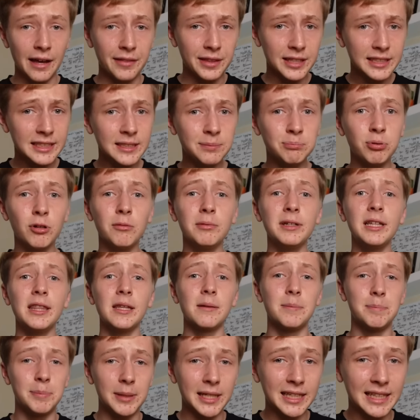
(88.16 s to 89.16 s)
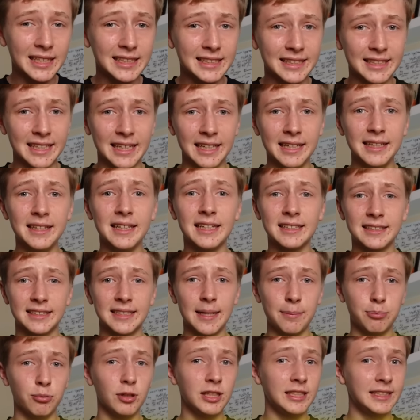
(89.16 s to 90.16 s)
this is probably the biggest thing that
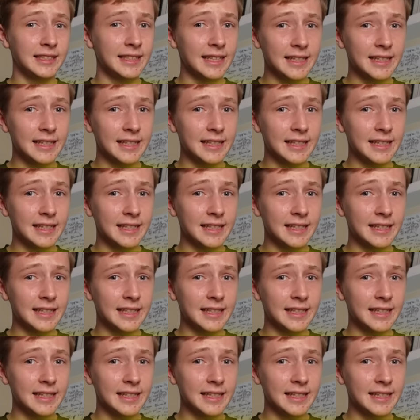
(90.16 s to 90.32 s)
separates the